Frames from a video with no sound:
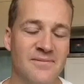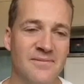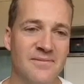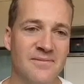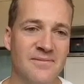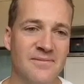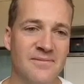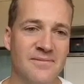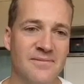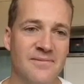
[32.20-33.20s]

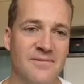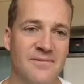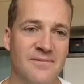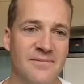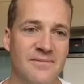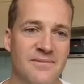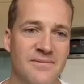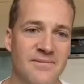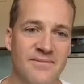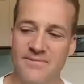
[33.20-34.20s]

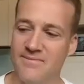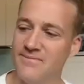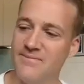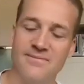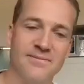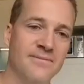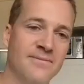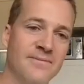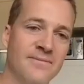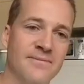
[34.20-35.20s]

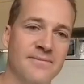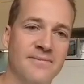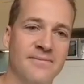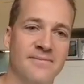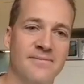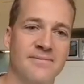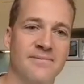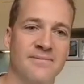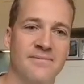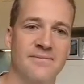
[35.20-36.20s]

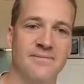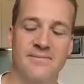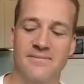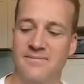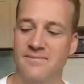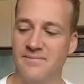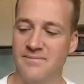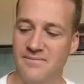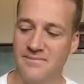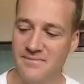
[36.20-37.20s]

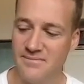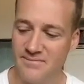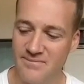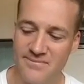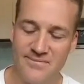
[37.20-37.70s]
(not speaking)